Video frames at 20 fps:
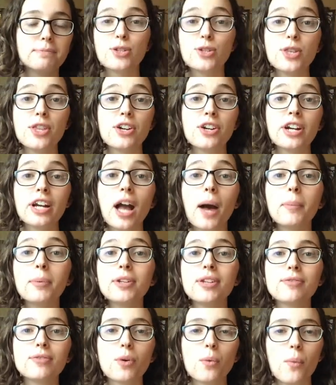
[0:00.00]
So there are a couple
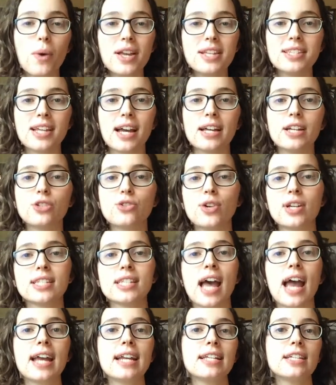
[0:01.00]
different ways I address
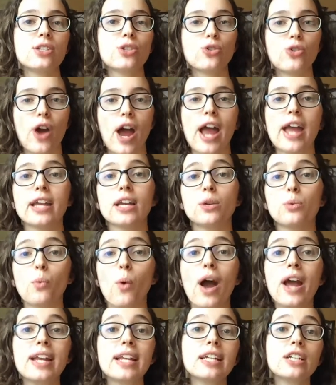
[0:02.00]
Heidi's crying and
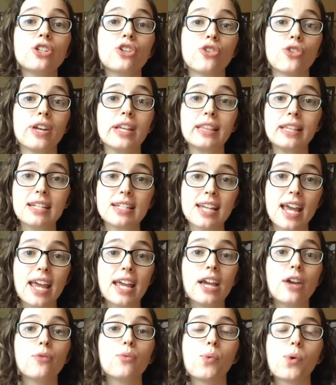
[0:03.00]
whining during the
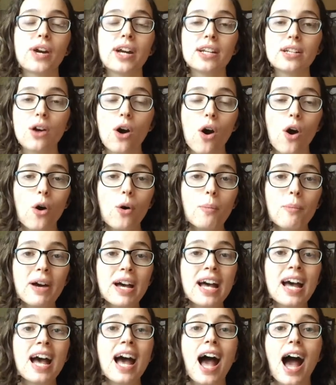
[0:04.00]
day. If we're at home,
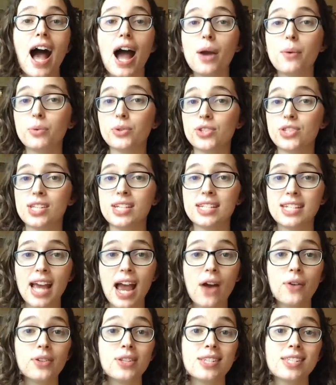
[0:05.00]
I will sit
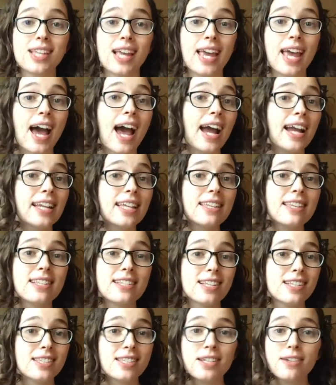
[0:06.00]
down and say, Heidi,
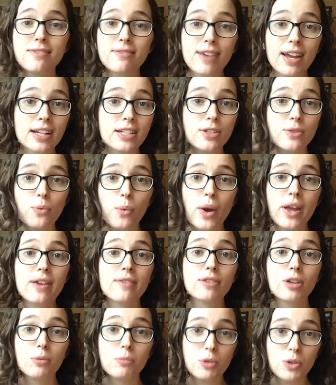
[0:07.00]
this is an effective way
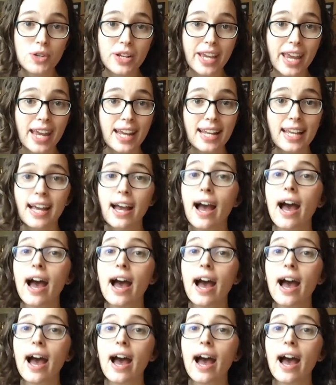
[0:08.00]
of communicating.